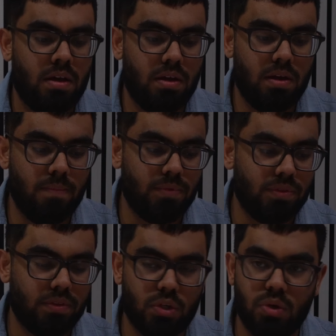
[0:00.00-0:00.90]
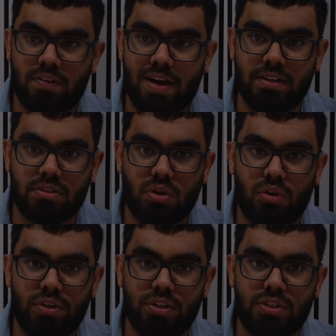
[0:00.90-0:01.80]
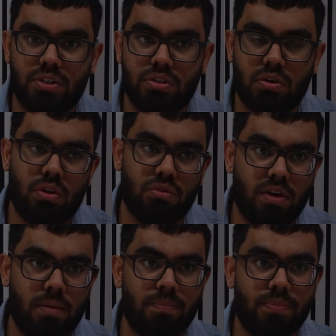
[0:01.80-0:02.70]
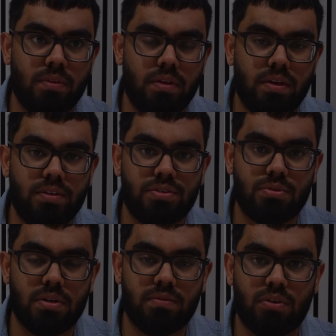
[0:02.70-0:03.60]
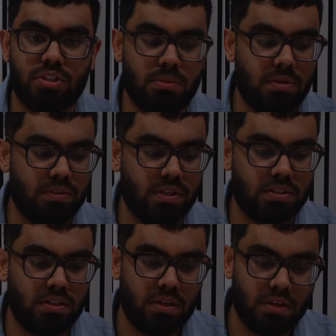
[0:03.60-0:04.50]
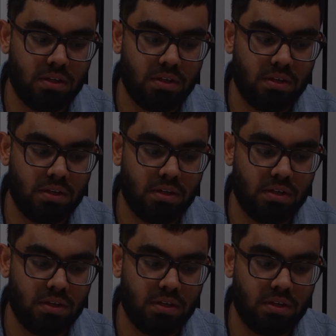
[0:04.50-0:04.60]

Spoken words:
The unified storage, or the RAM, is 24 GB for this.